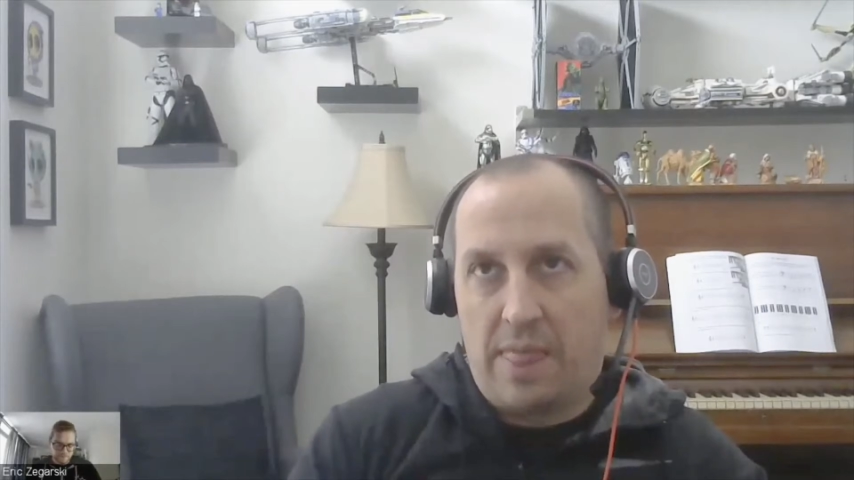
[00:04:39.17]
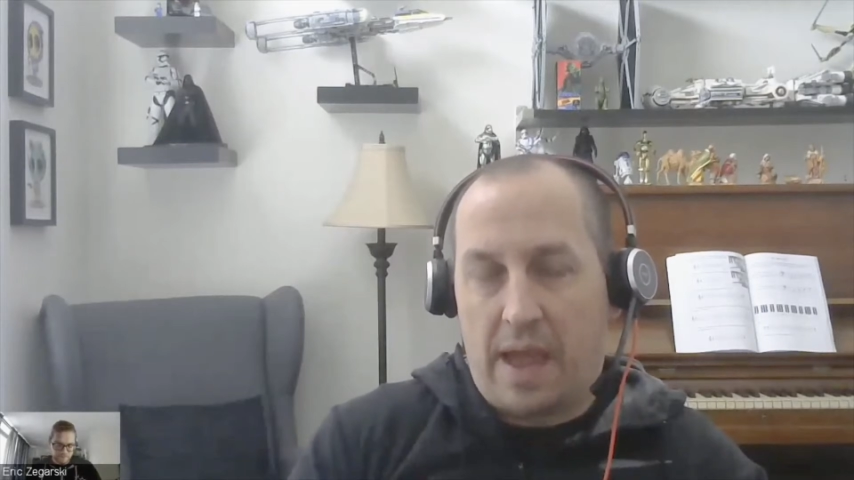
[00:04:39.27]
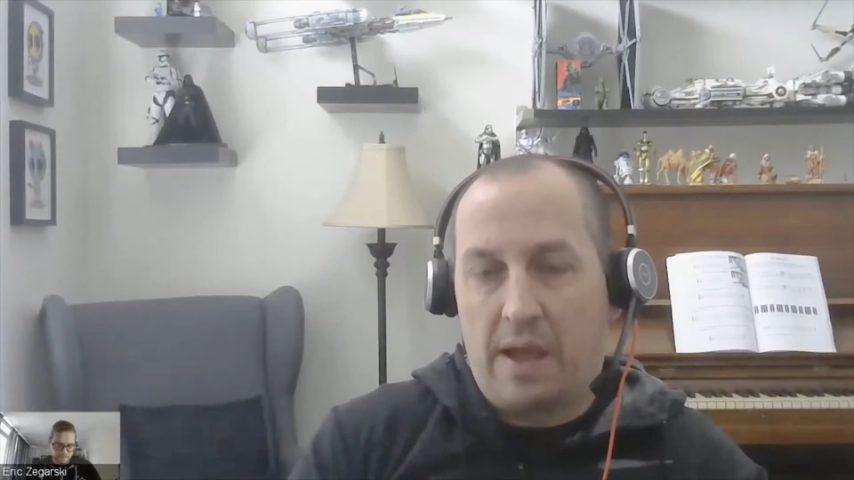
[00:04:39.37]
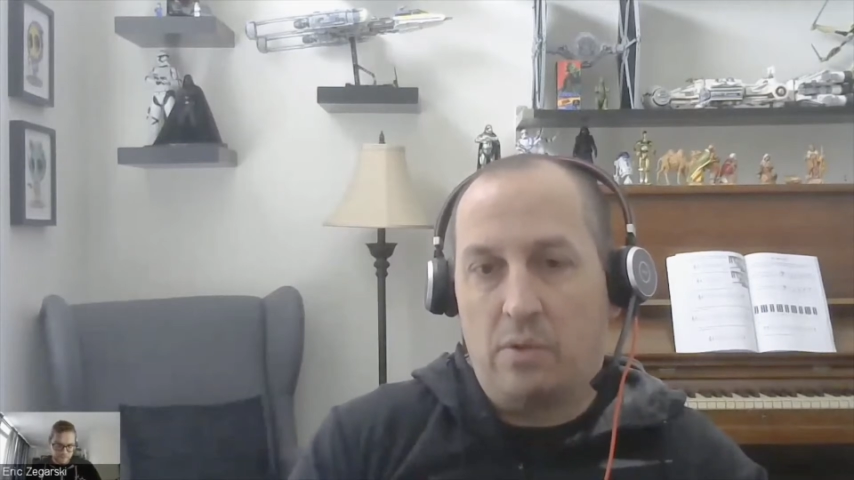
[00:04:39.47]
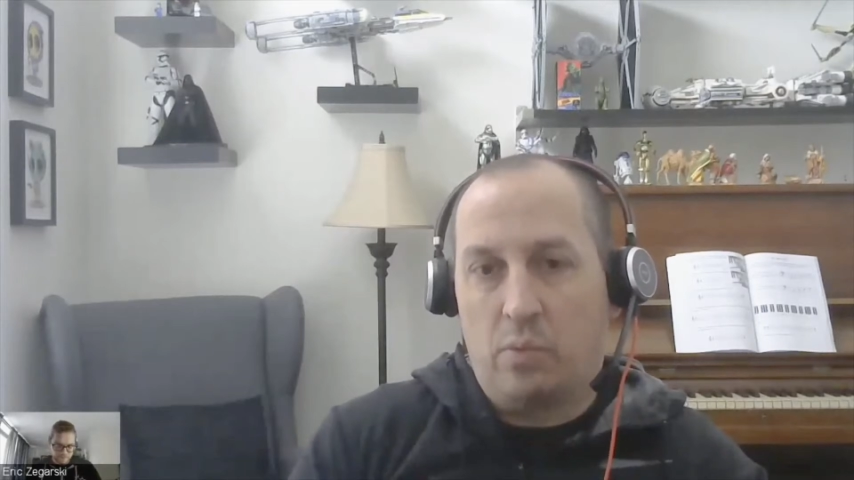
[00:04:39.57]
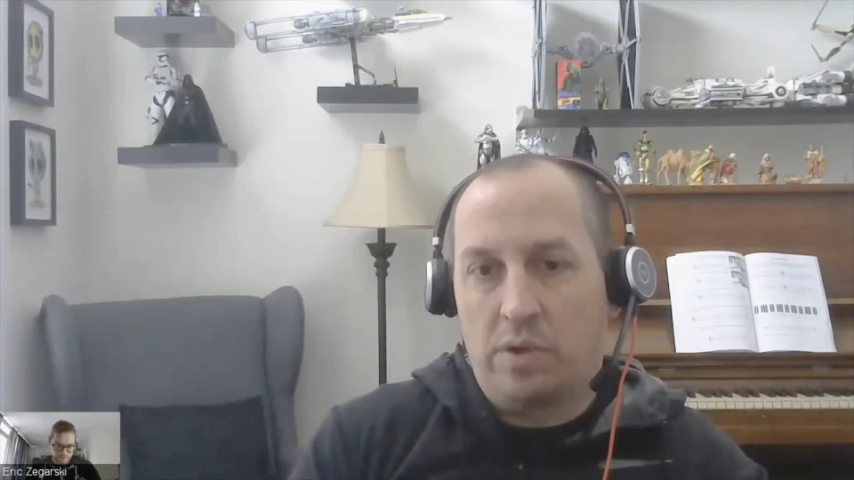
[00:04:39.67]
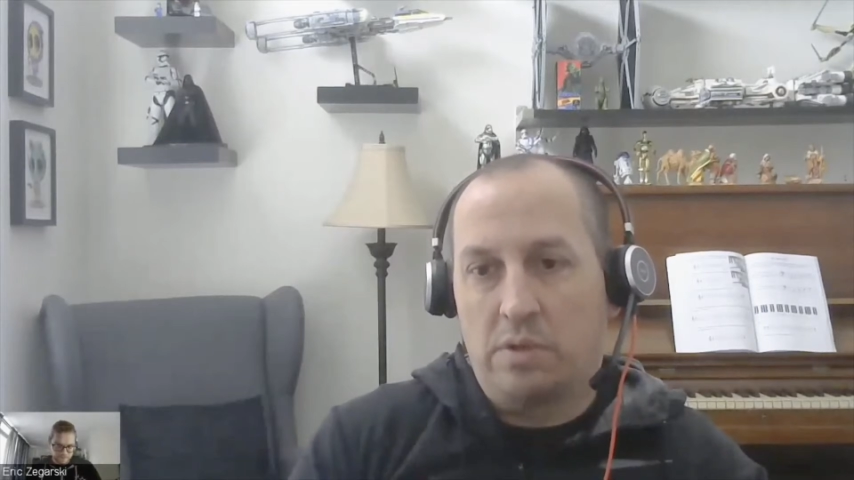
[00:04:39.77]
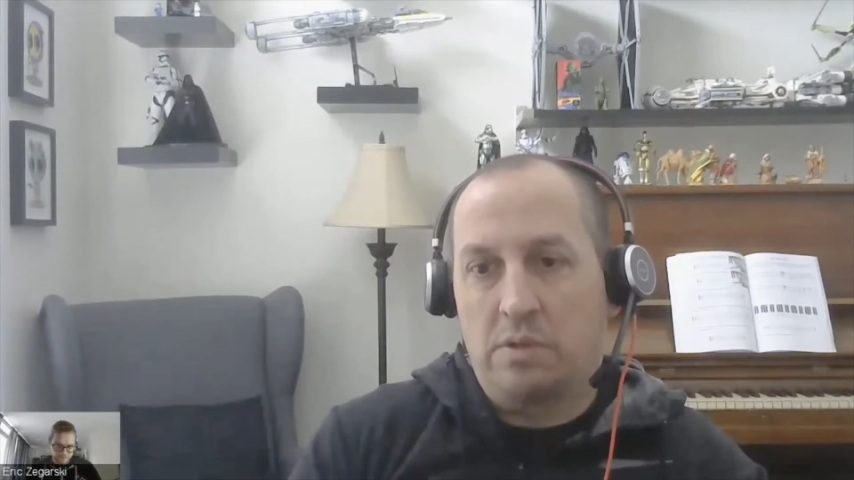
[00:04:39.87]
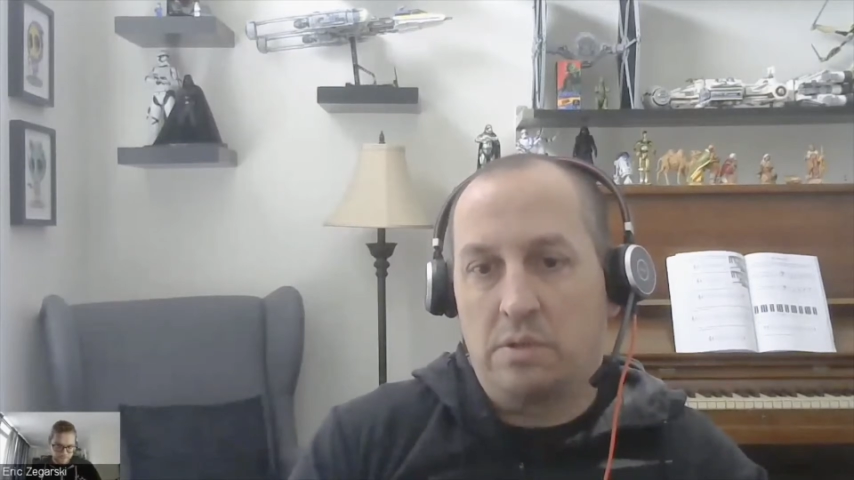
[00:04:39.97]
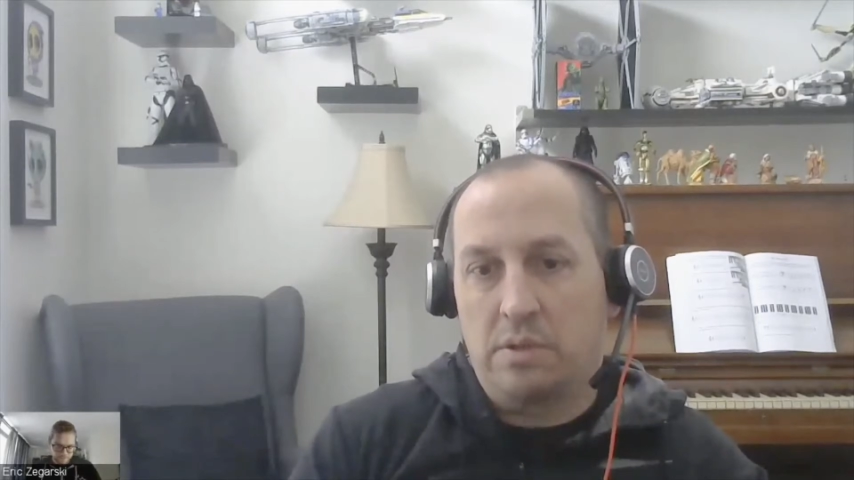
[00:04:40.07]
that
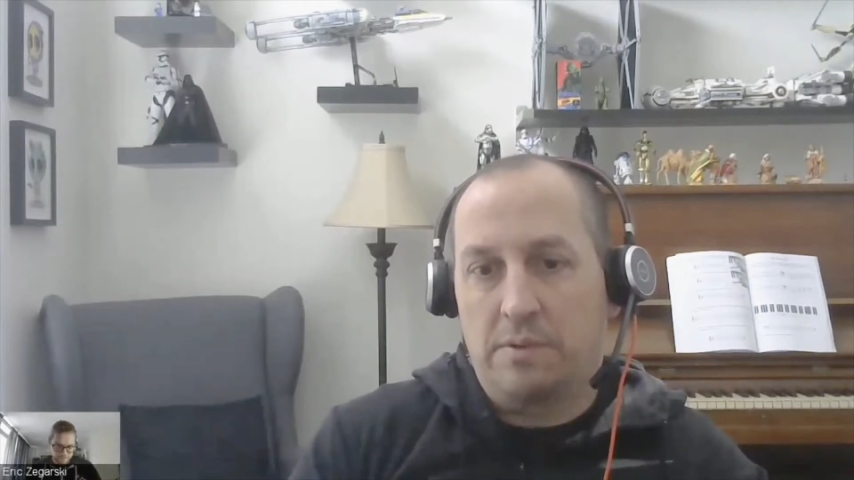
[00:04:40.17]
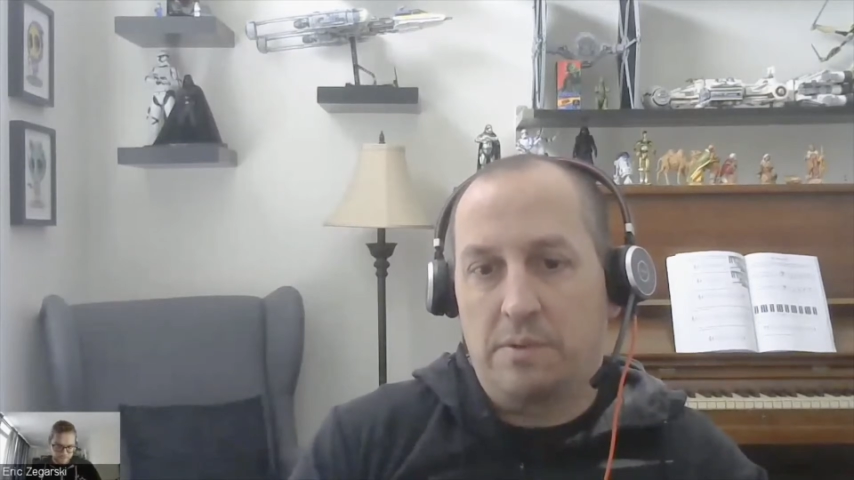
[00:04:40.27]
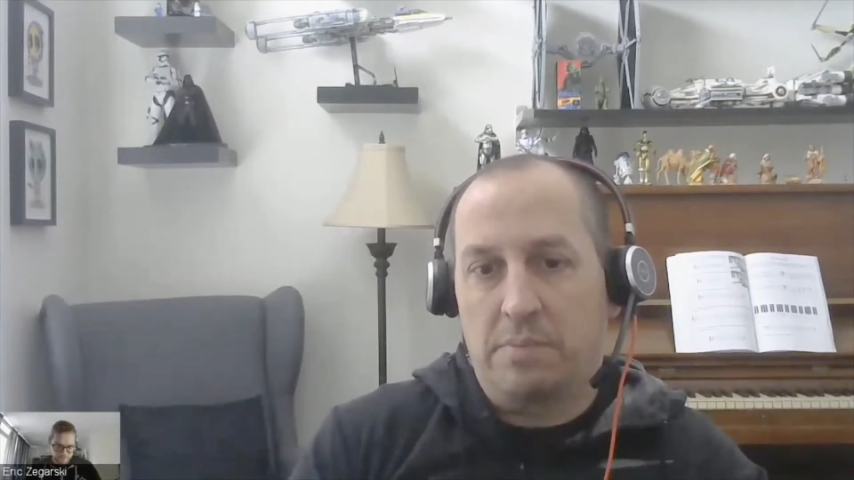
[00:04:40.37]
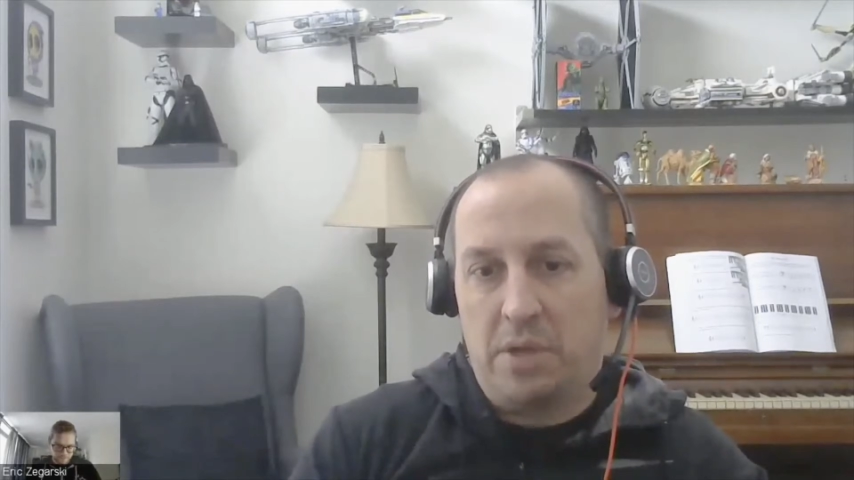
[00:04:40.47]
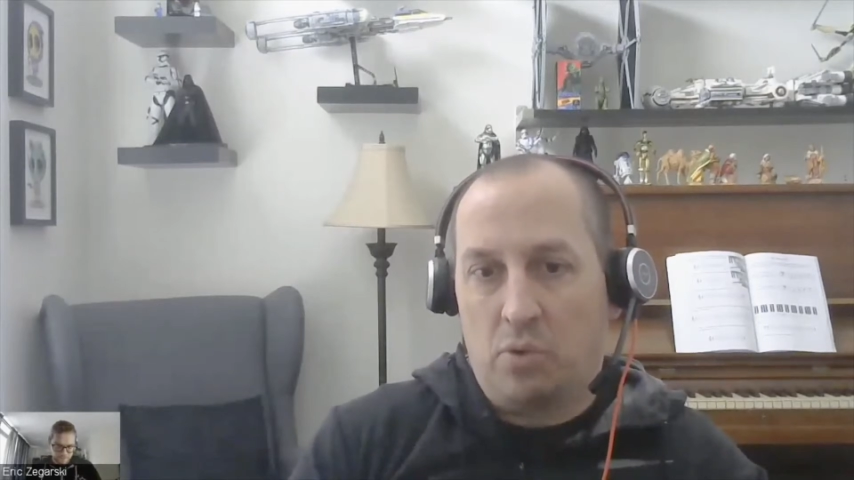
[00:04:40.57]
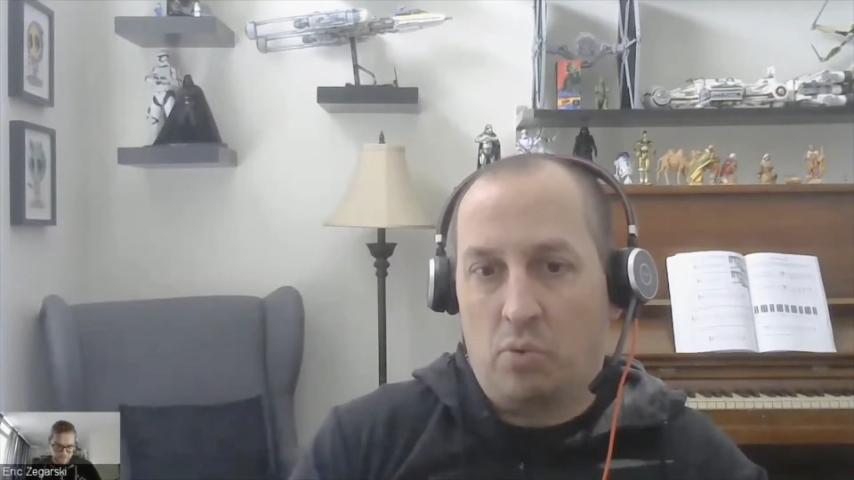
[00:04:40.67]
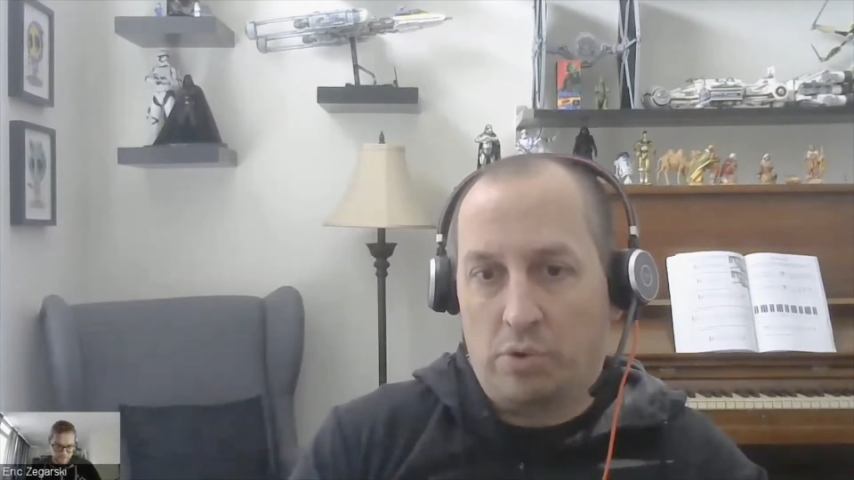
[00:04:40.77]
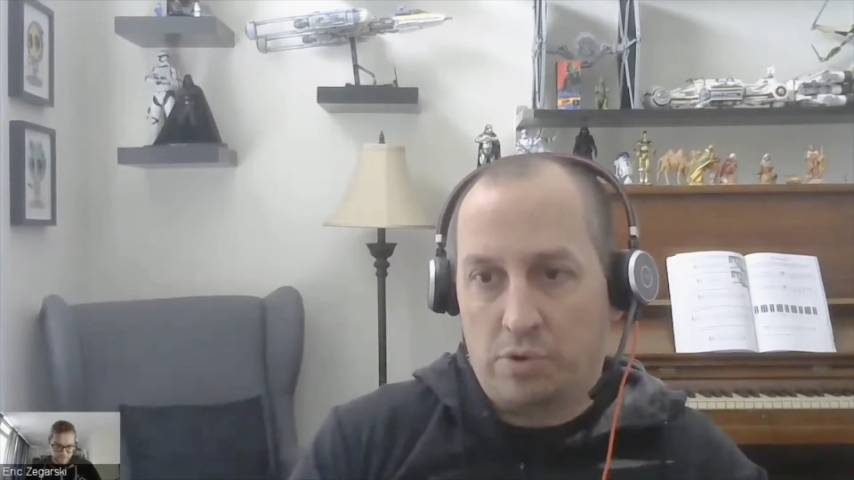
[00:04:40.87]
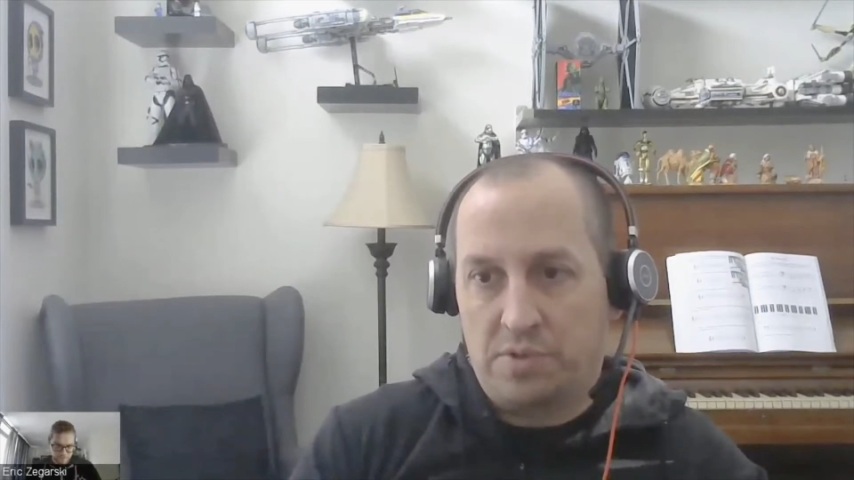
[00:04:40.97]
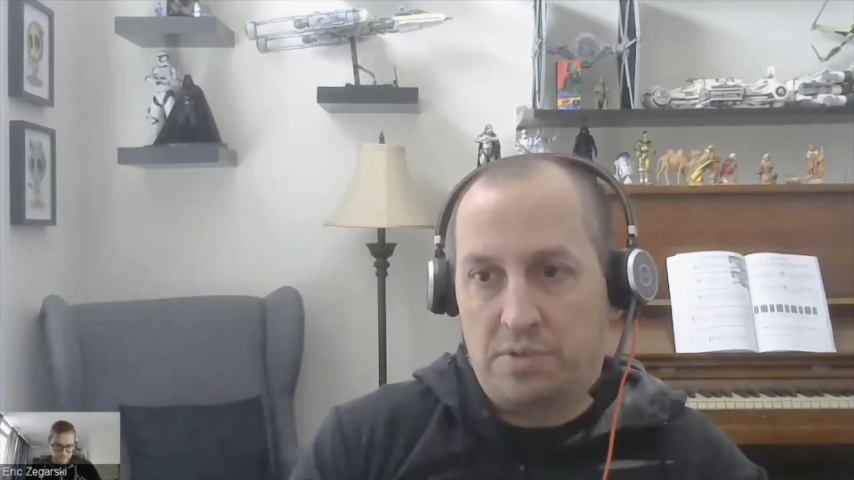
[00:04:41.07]
will be
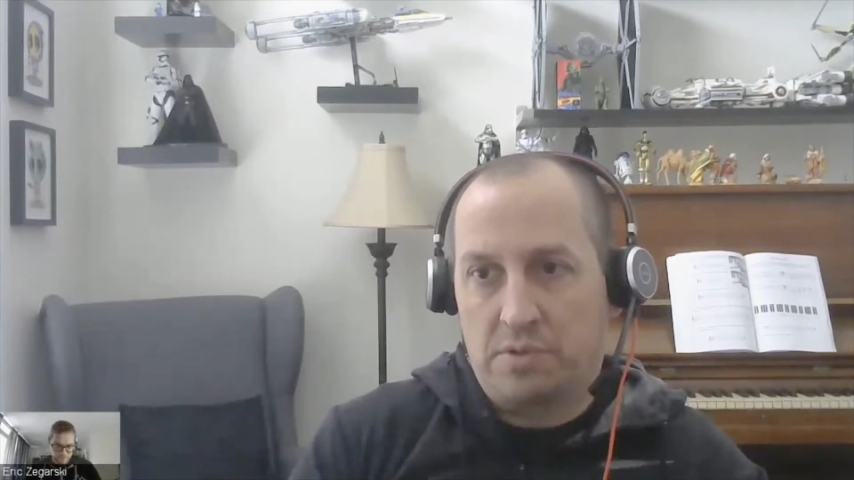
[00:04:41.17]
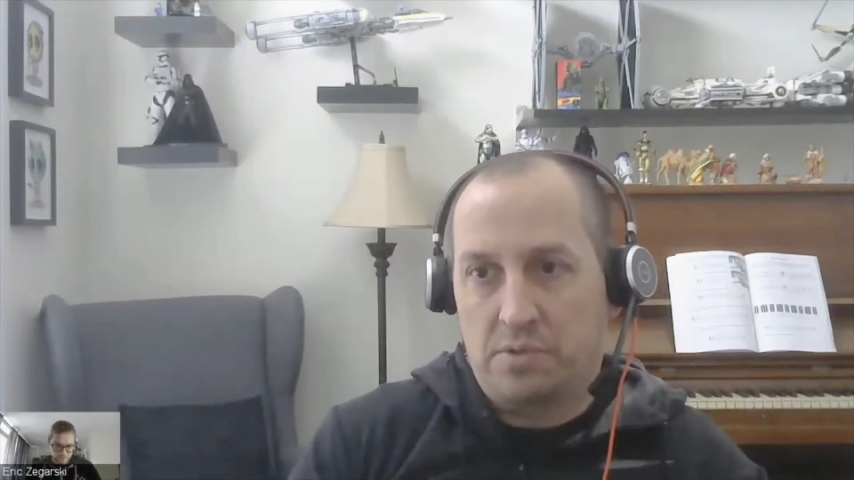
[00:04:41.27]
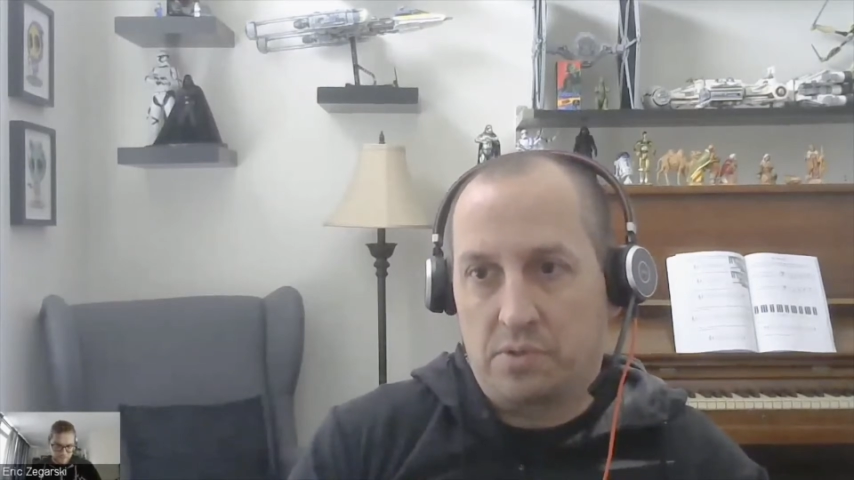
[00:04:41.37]
orders.